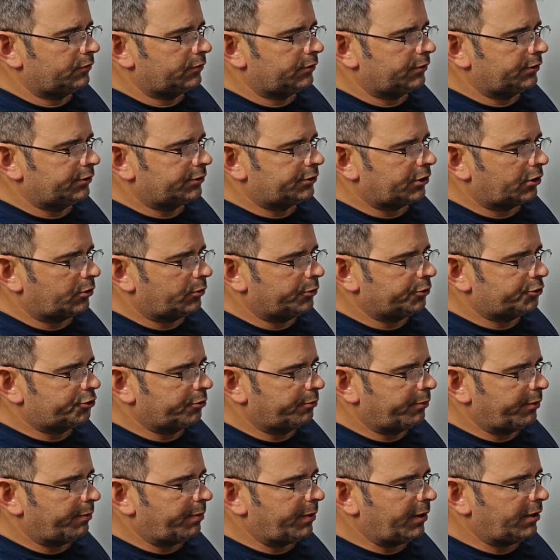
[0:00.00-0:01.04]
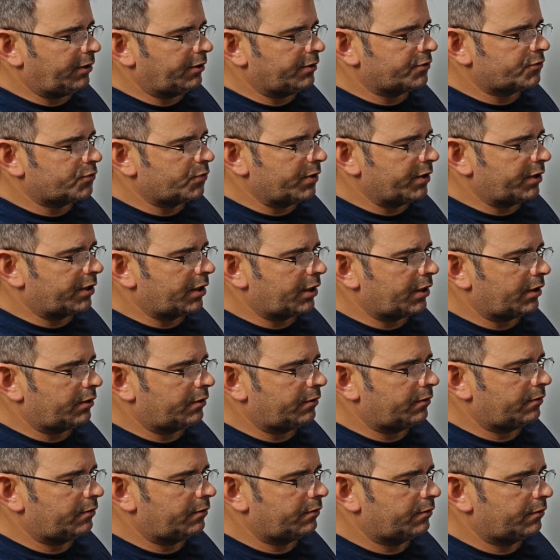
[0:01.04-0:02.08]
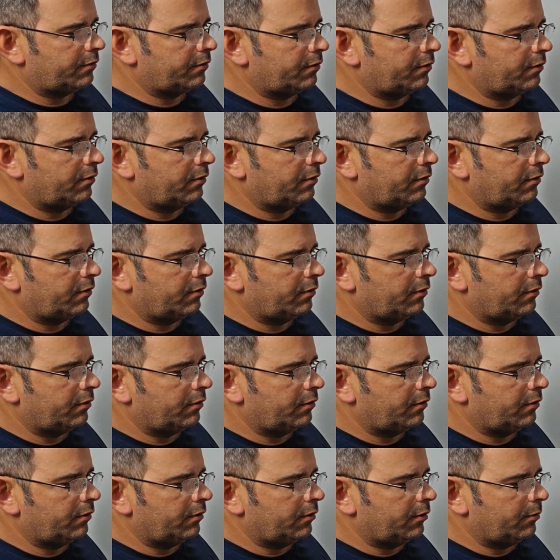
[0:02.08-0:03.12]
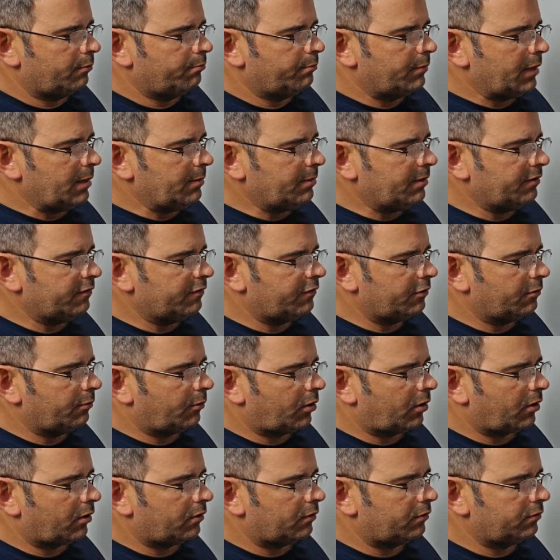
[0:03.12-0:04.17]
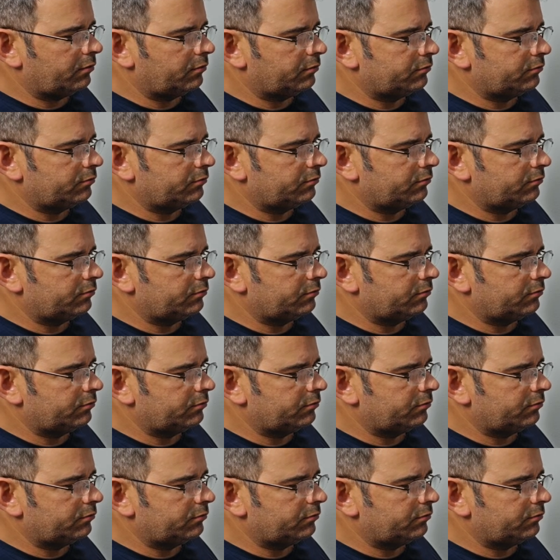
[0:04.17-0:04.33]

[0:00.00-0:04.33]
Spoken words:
So we should be painting this weekend, maybe even tomorrow.